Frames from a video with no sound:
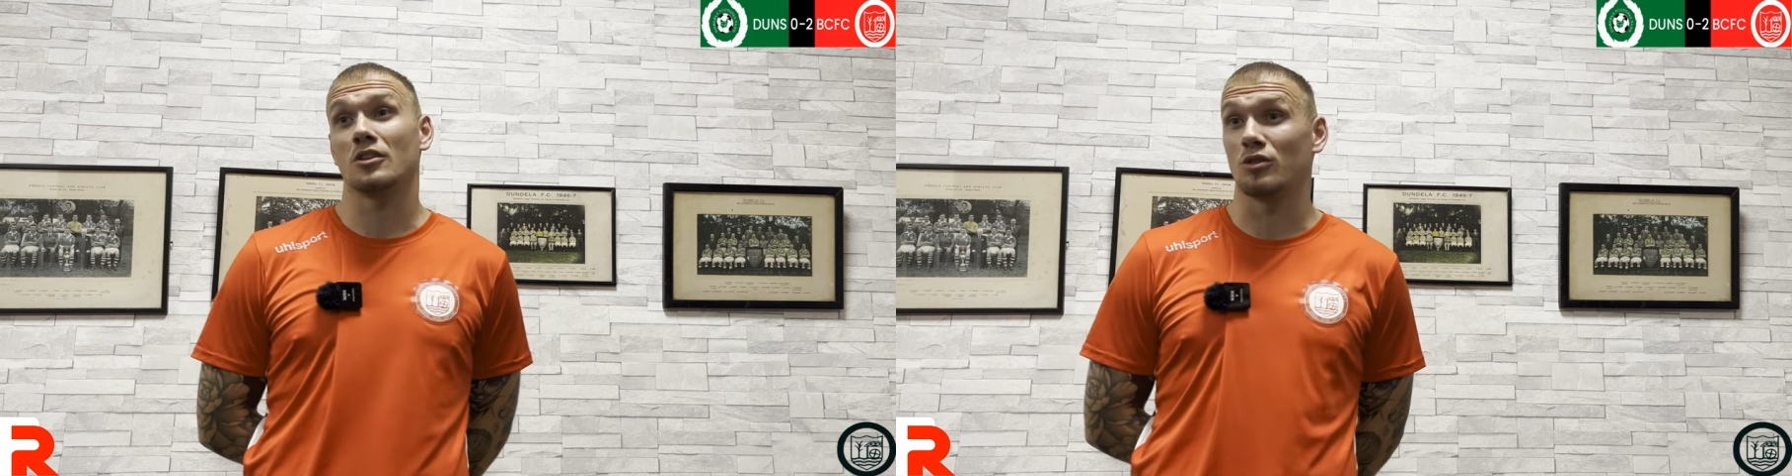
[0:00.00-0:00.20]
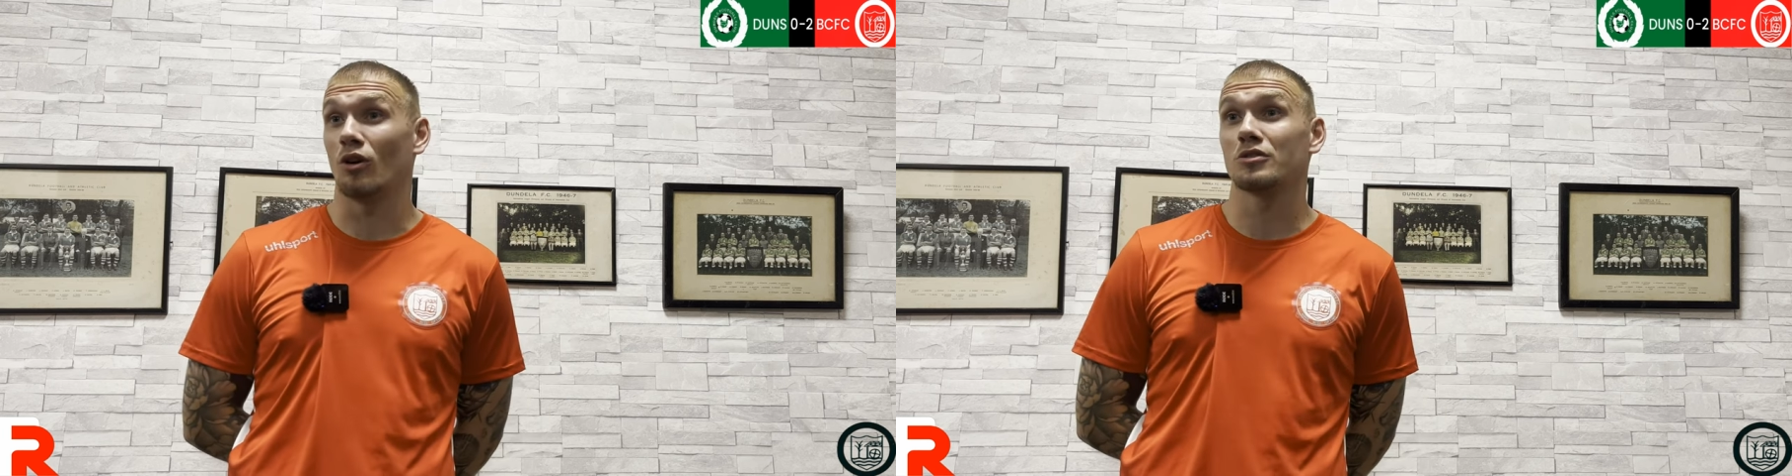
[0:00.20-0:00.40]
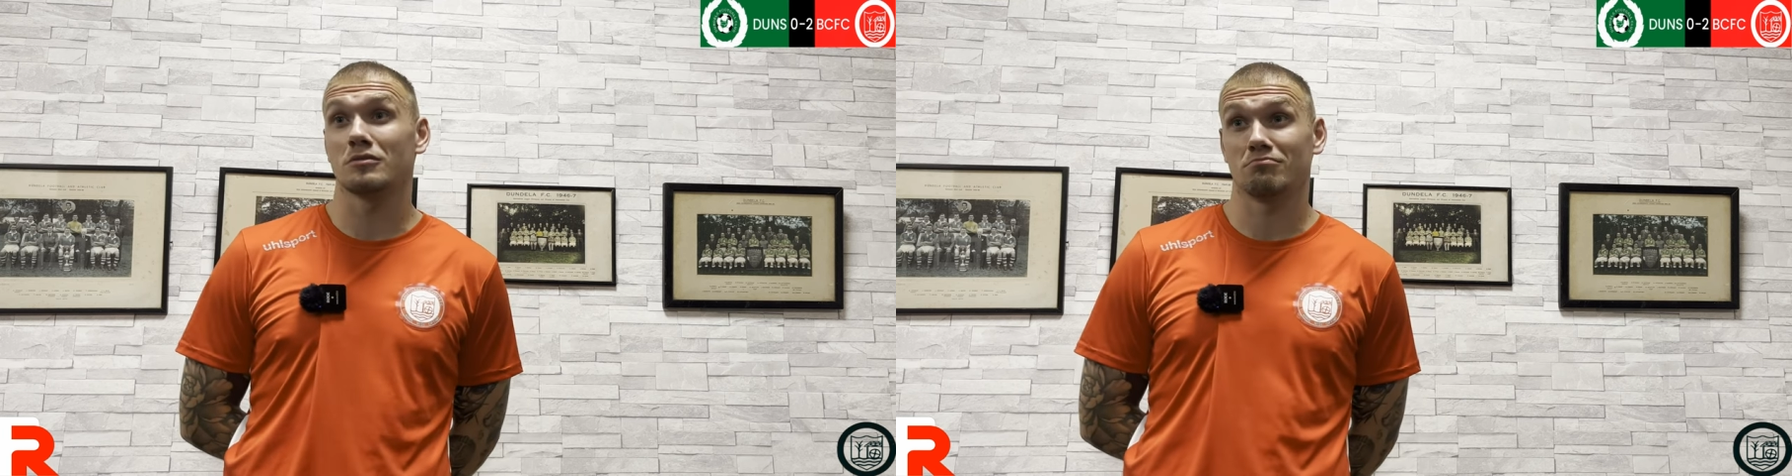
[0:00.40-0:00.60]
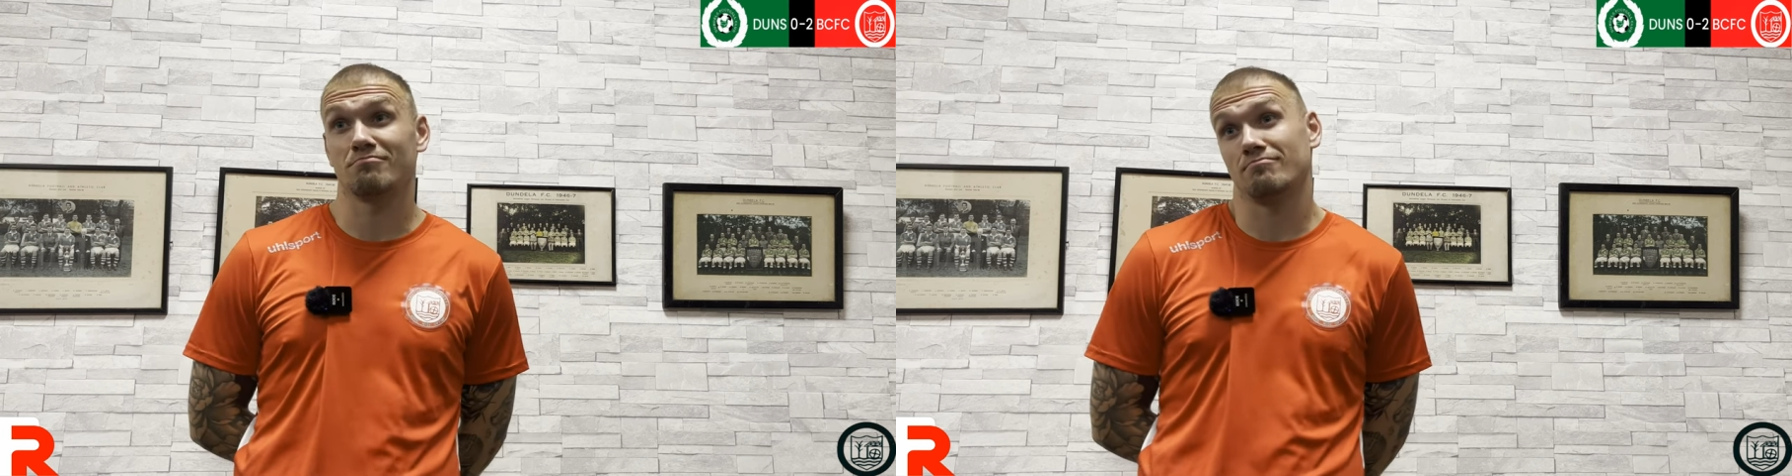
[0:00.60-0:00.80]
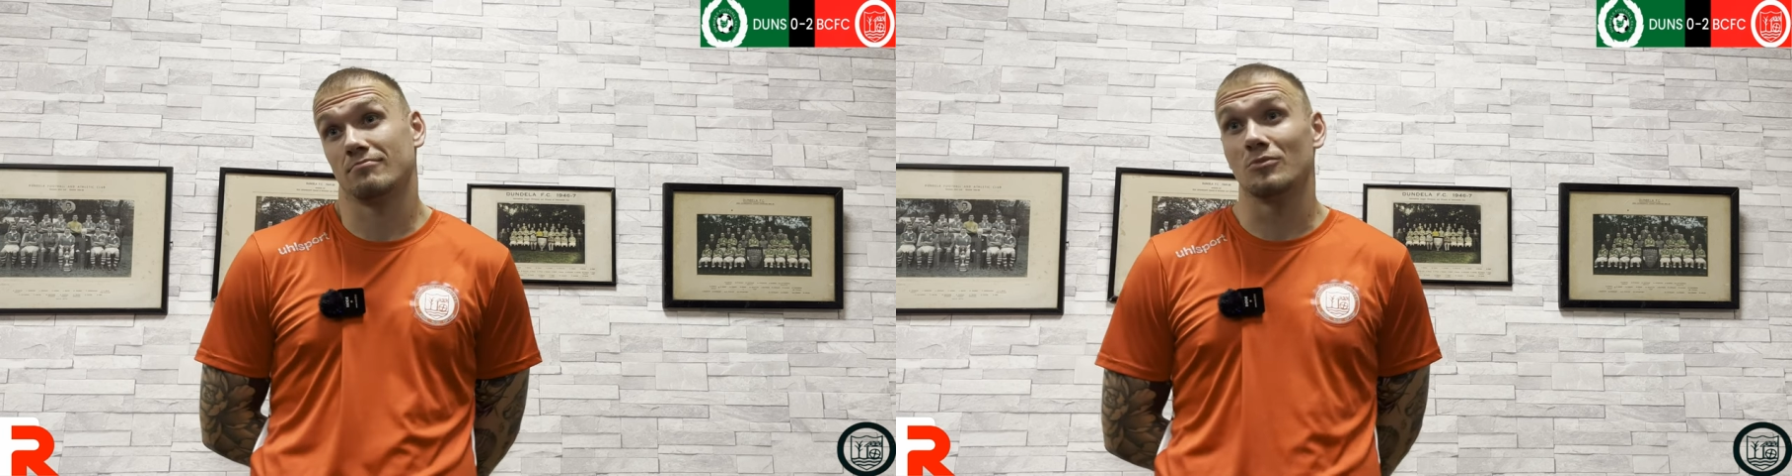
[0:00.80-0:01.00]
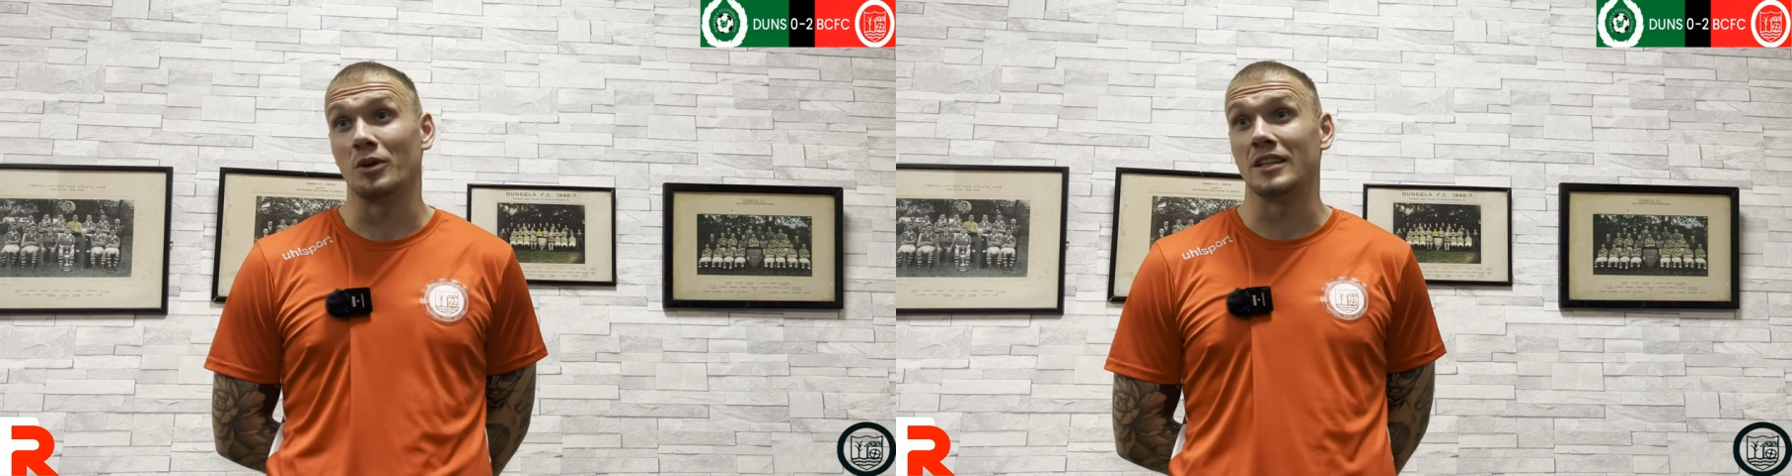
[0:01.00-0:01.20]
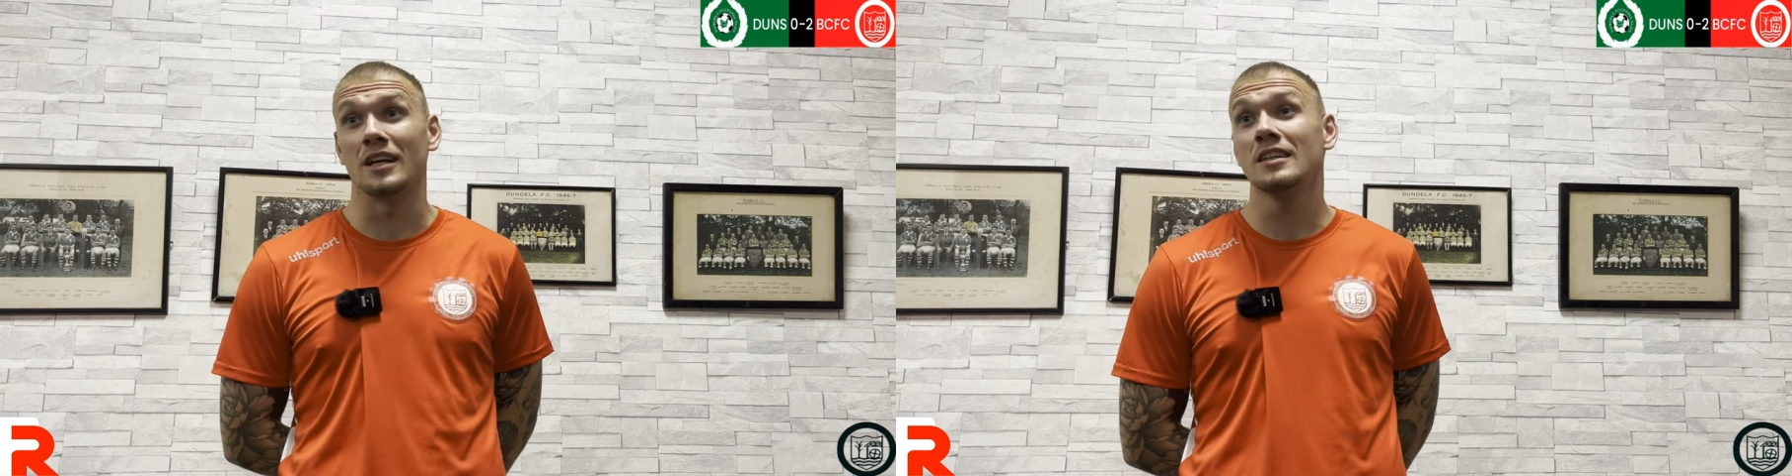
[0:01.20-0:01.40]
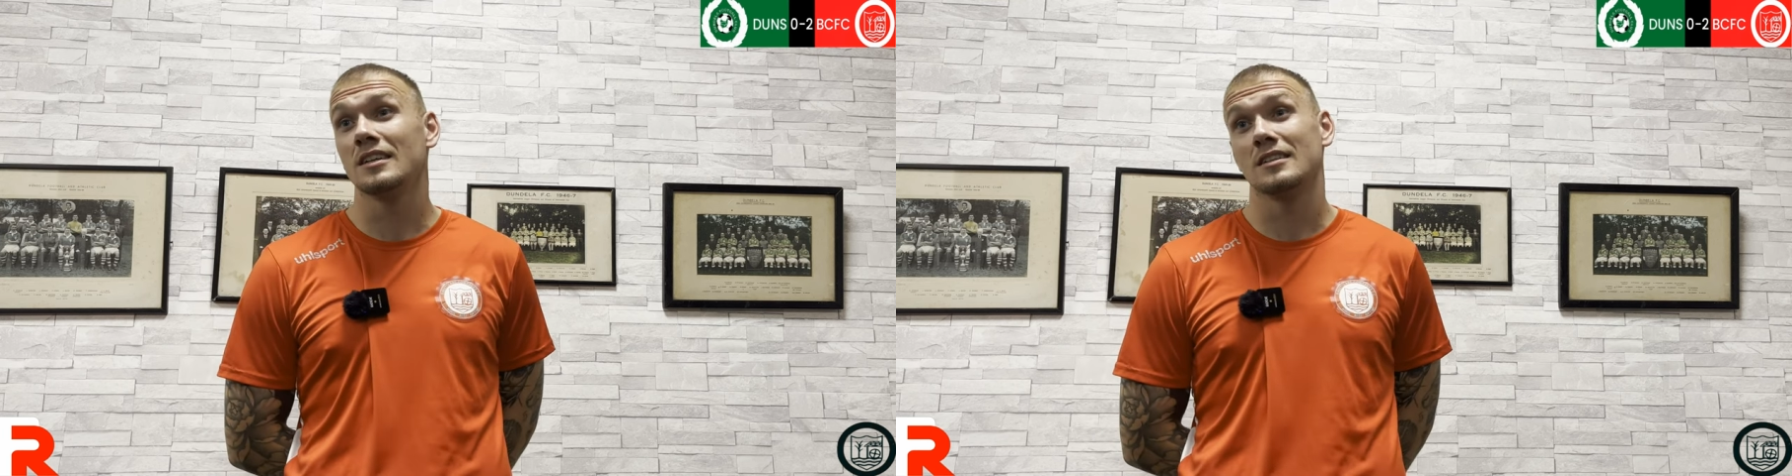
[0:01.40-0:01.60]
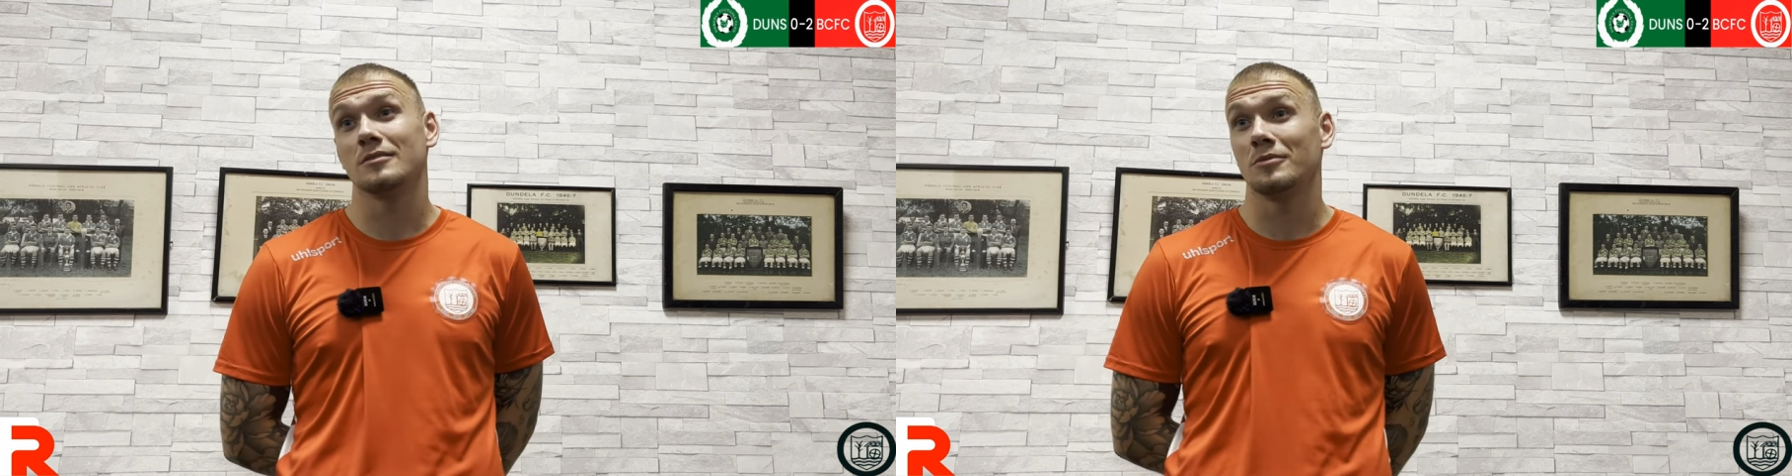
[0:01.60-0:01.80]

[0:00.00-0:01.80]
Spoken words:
thought we did.